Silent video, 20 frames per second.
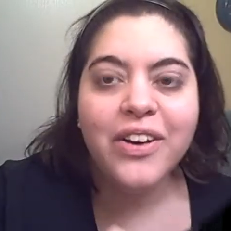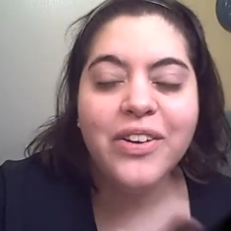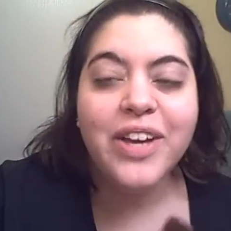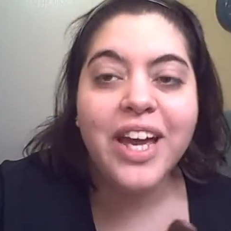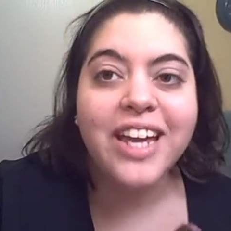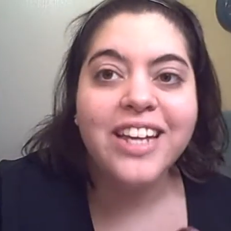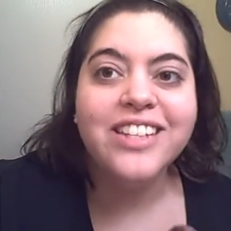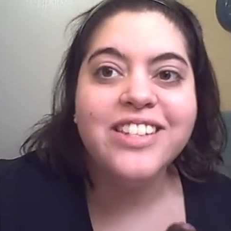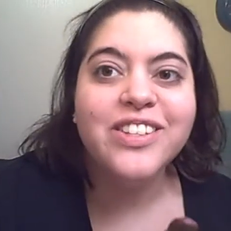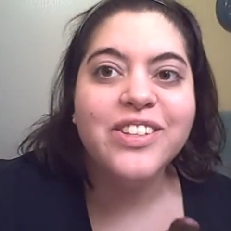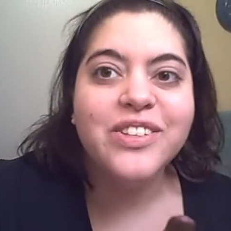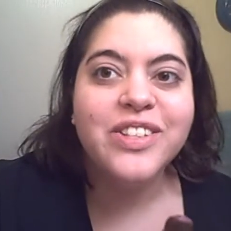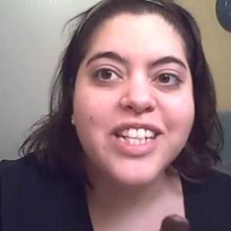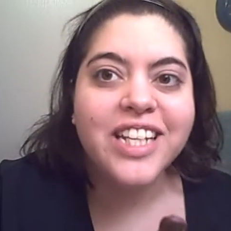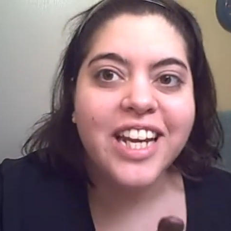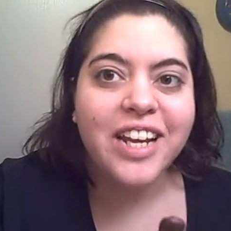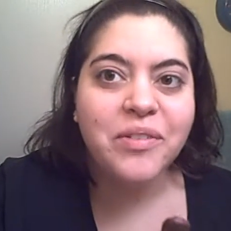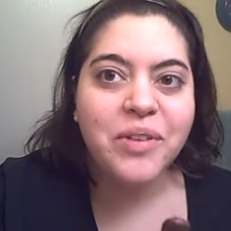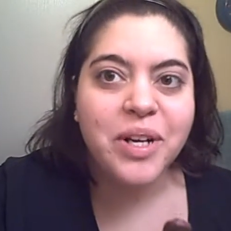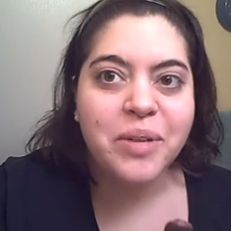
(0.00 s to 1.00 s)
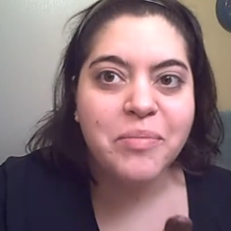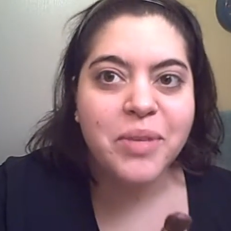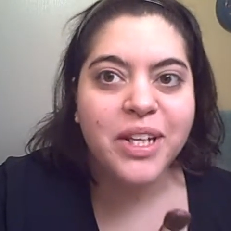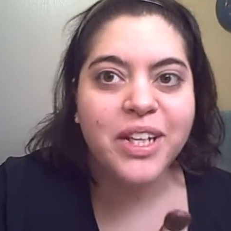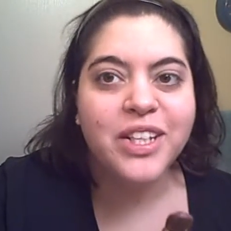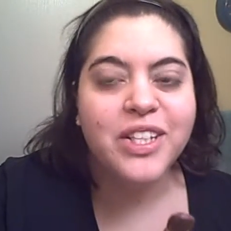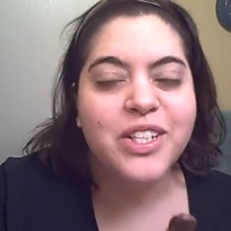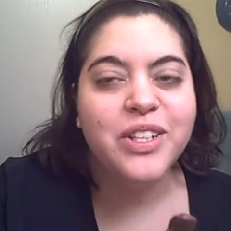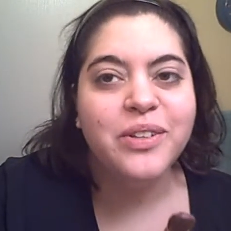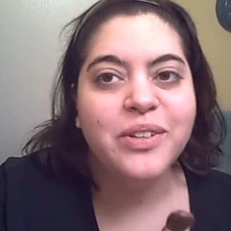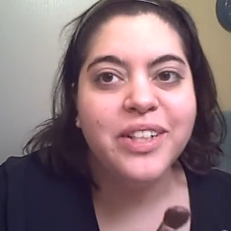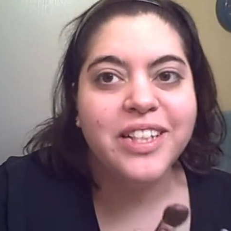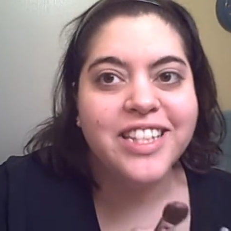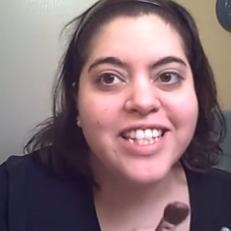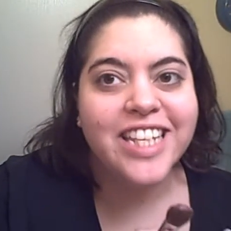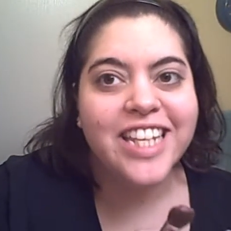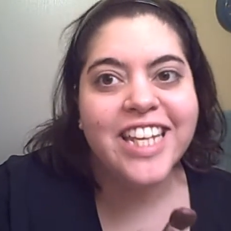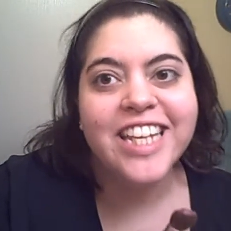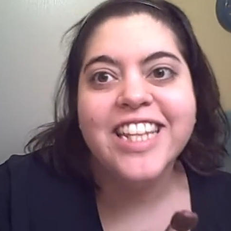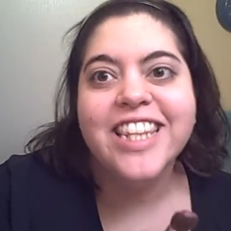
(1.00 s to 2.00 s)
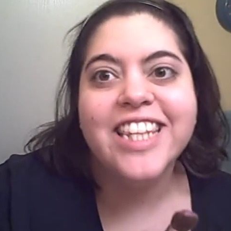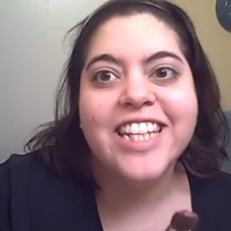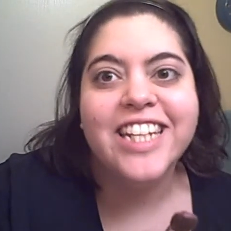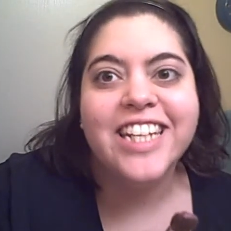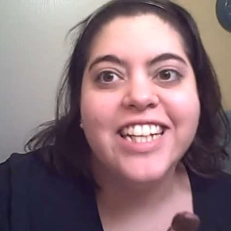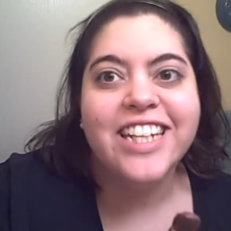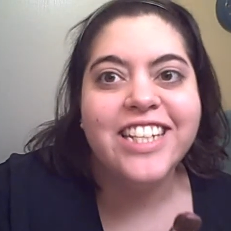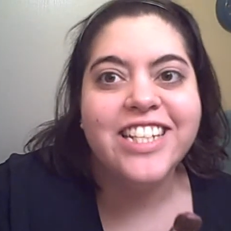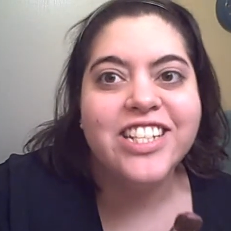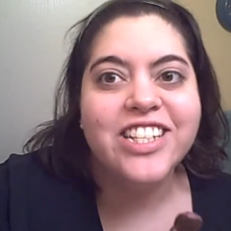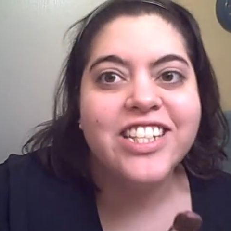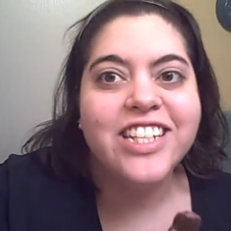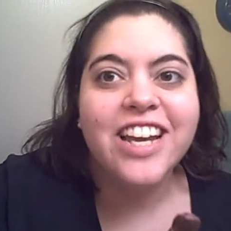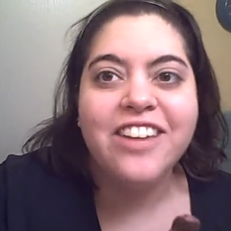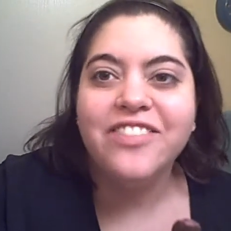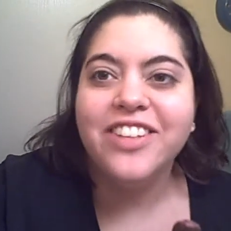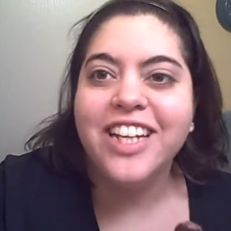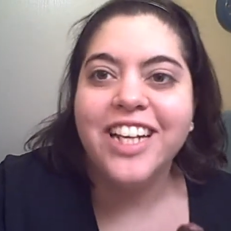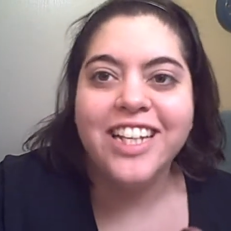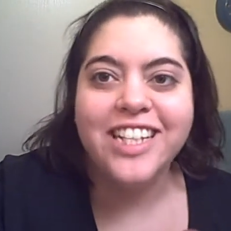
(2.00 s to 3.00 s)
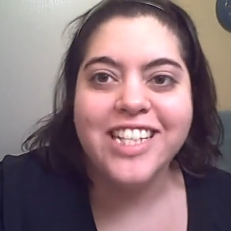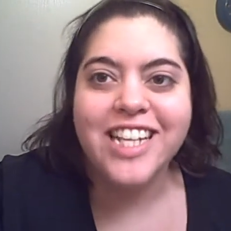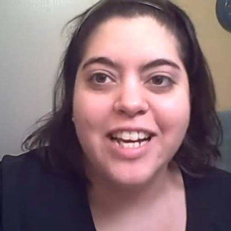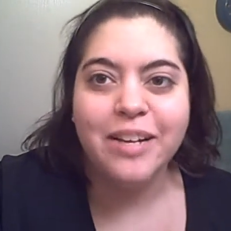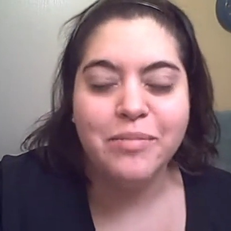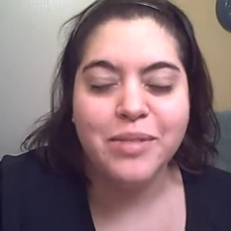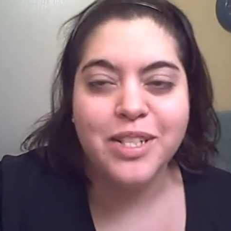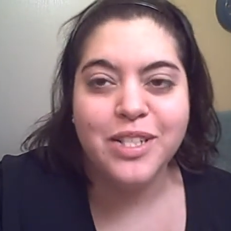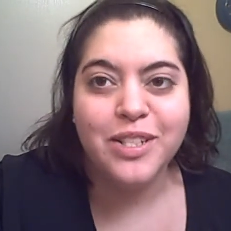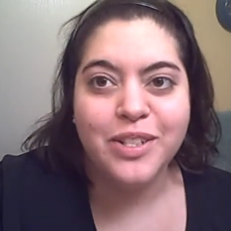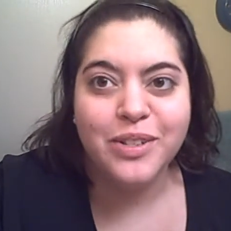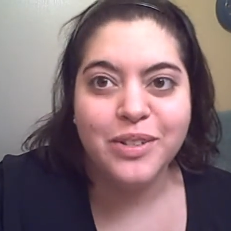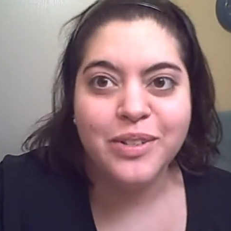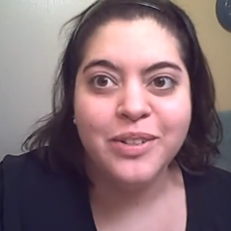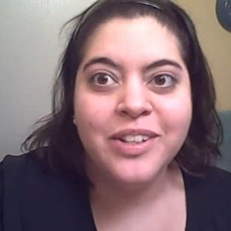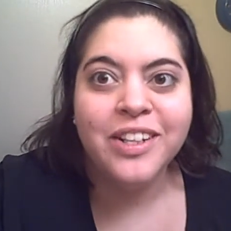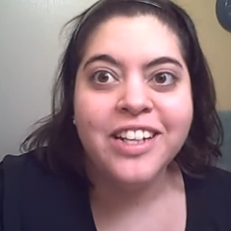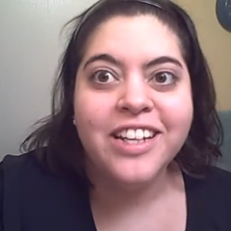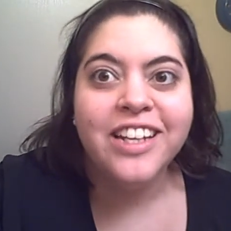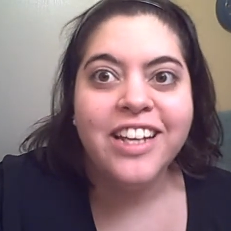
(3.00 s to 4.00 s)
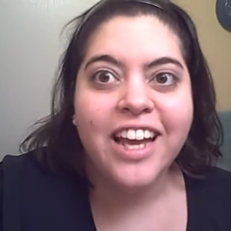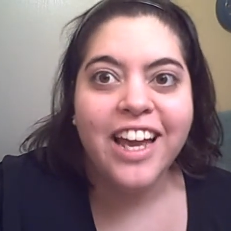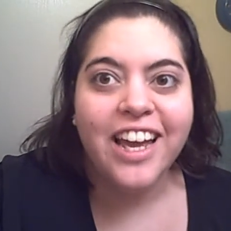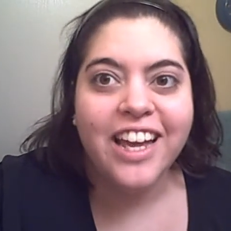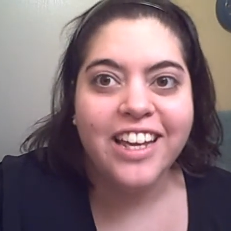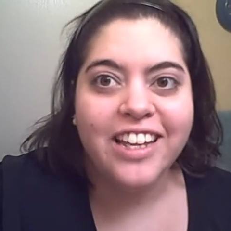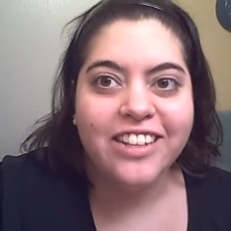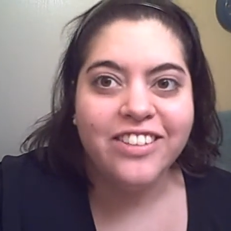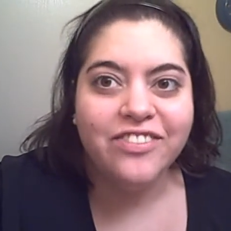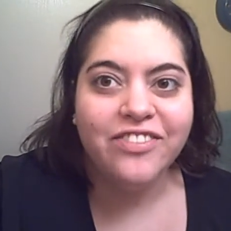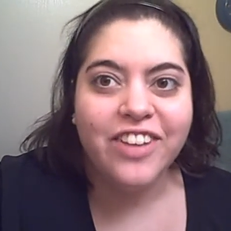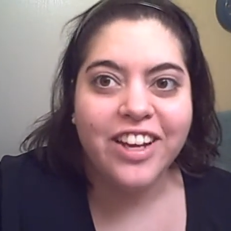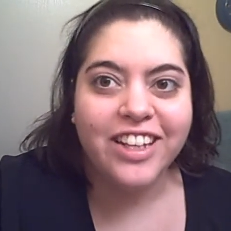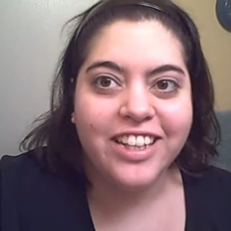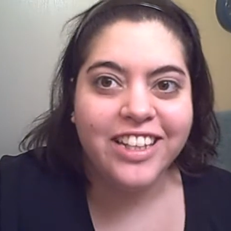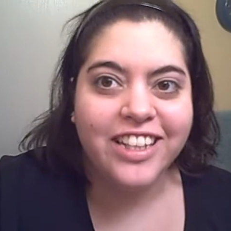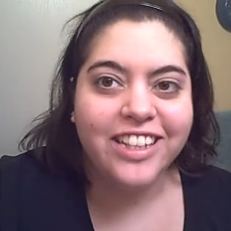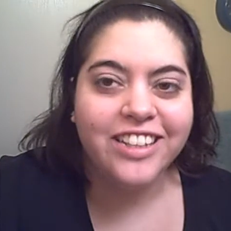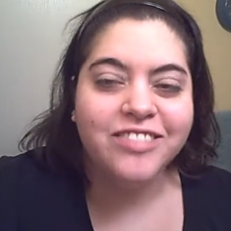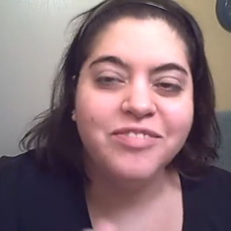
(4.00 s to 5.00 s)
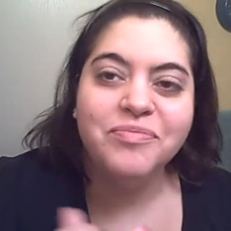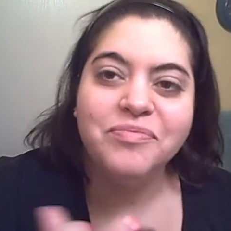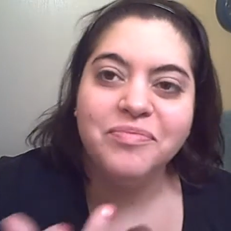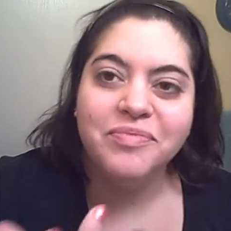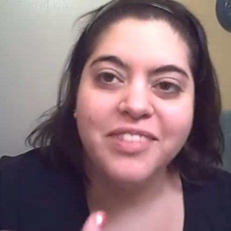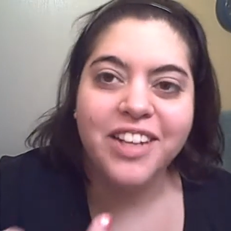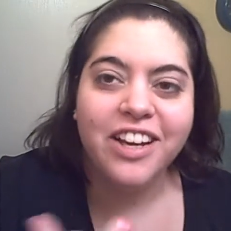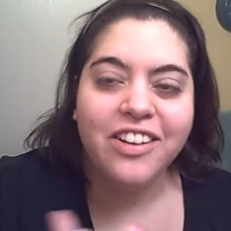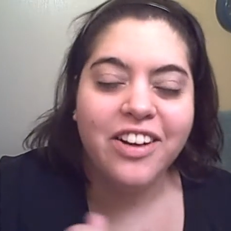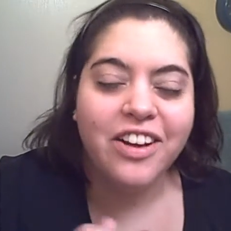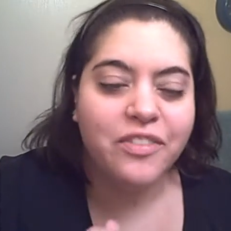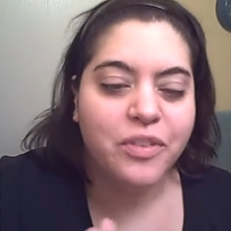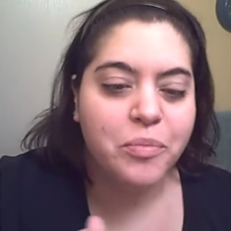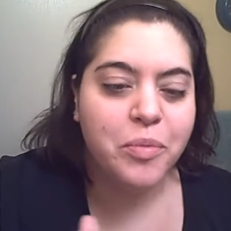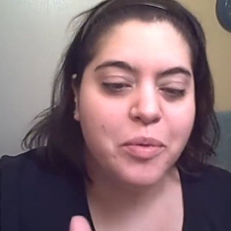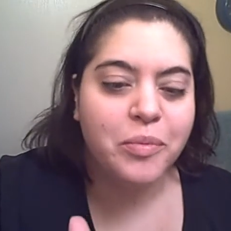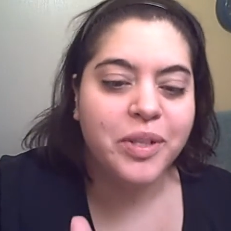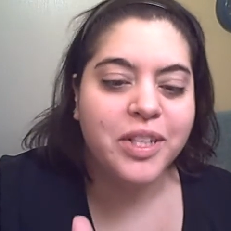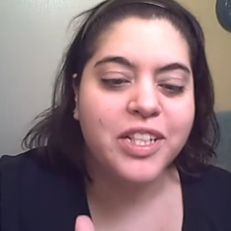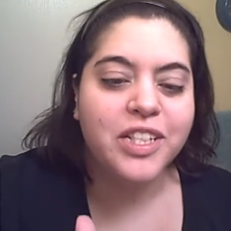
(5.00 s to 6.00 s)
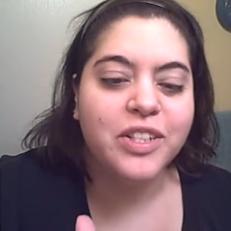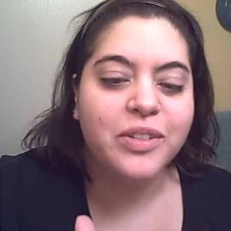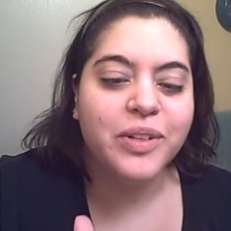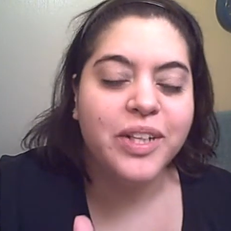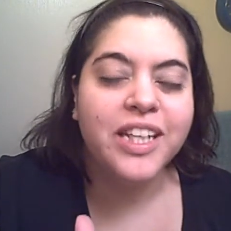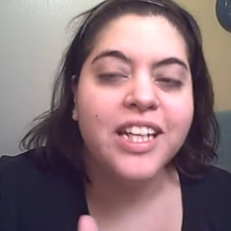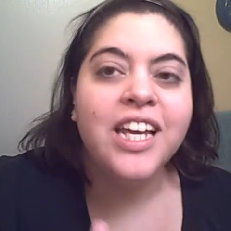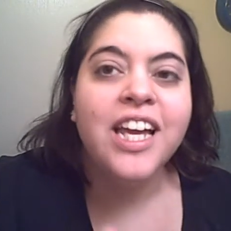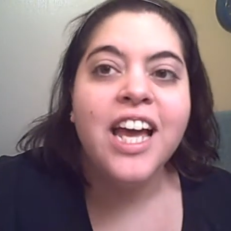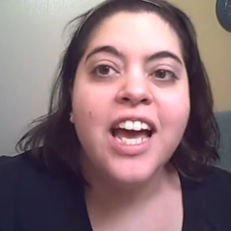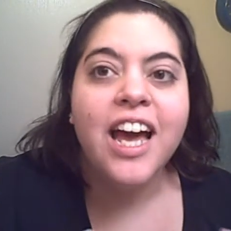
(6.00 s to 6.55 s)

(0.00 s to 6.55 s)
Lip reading: Okay, so today what I'm going to do is a kit that I just haven't had time to do and finally now have a moment to do it.